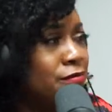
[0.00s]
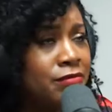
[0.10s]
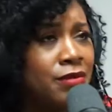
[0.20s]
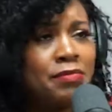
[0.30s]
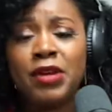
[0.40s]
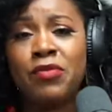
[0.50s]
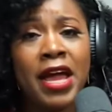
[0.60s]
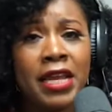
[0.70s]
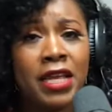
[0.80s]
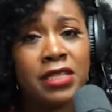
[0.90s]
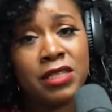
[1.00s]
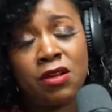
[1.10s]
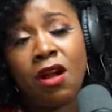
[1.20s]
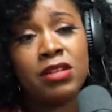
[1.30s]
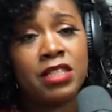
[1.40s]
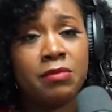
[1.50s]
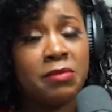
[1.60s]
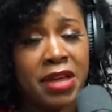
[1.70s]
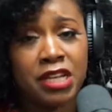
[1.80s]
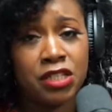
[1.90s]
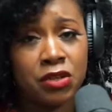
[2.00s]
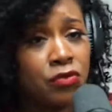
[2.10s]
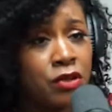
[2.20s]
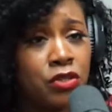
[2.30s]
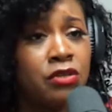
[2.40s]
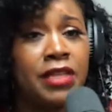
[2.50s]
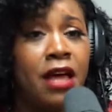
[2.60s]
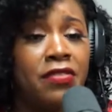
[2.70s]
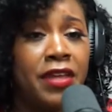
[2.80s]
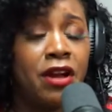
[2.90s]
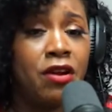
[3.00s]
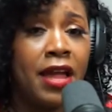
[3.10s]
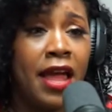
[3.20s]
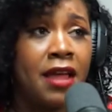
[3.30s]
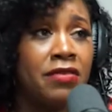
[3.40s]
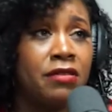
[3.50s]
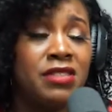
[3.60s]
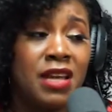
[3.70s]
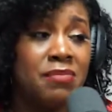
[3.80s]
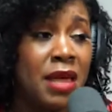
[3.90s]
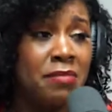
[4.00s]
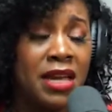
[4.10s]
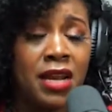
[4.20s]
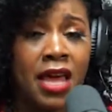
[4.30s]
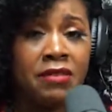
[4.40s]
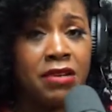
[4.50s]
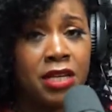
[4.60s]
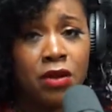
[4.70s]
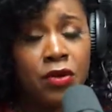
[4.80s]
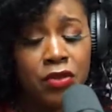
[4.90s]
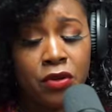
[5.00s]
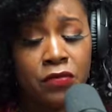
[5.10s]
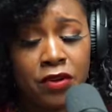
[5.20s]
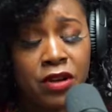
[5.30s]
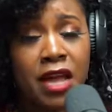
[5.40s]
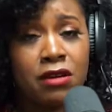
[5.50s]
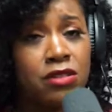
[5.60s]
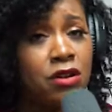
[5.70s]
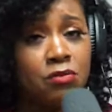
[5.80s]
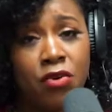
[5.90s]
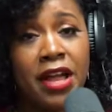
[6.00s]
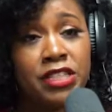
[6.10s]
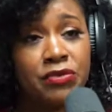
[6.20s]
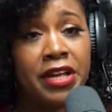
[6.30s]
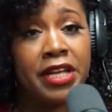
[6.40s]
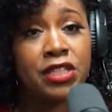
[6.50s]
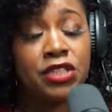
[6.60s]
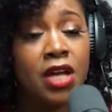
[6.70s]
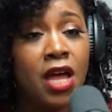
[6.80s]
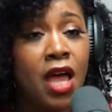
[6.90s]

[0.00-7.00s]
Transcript: be ready? Because there are some impatient realtors out there, and there's some that may not even deal with you if you're not in a certain price range.